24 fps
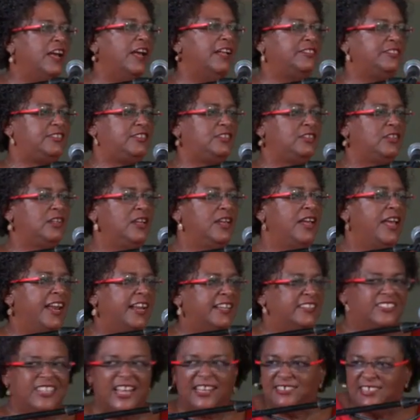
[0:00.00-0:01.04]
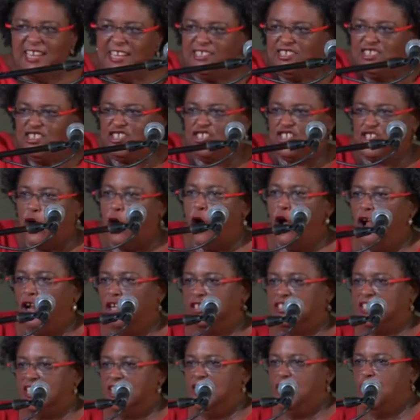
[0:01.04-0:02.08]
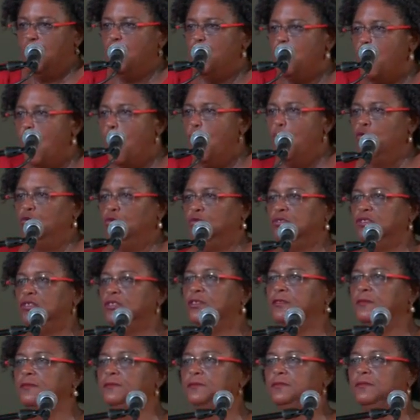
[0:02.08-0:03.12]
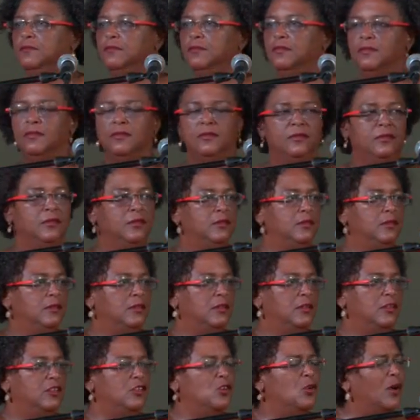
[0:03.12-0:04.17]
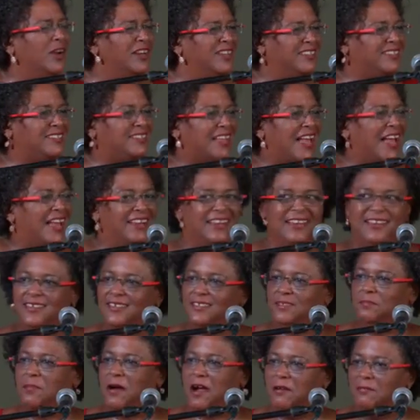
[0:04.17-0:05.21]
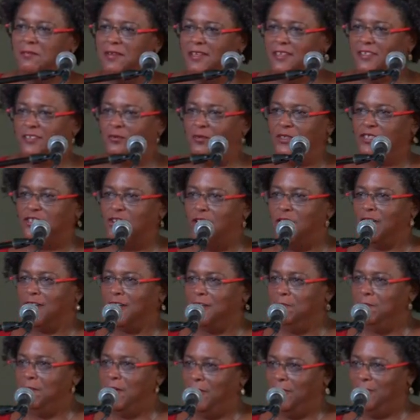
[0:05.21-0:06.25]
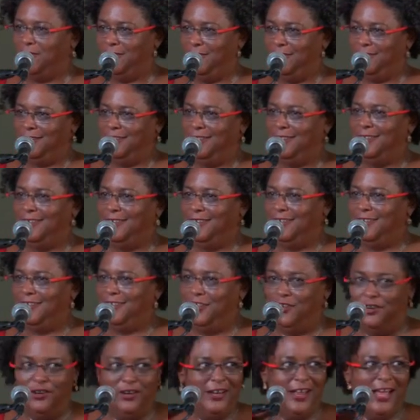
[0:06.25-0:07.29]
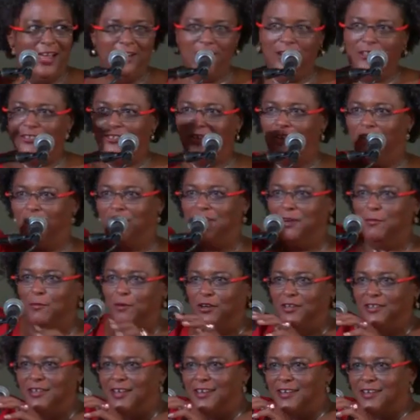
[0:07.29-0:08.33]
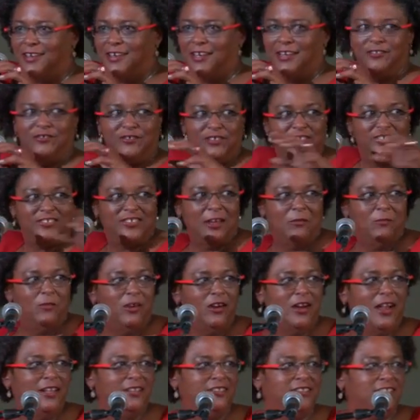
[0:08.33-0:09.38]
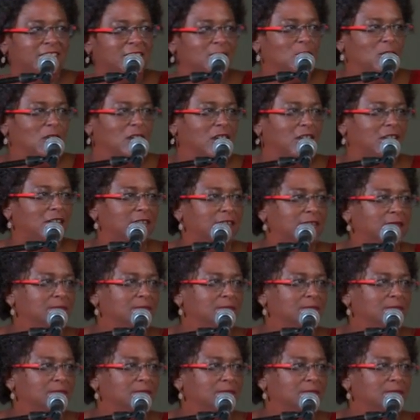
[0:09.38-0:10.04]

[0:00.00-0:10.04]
us. It is just like salt in the wound. You understand that this is Barbados we're talking about? You know that I'm not talking about another country somewhere else in the world.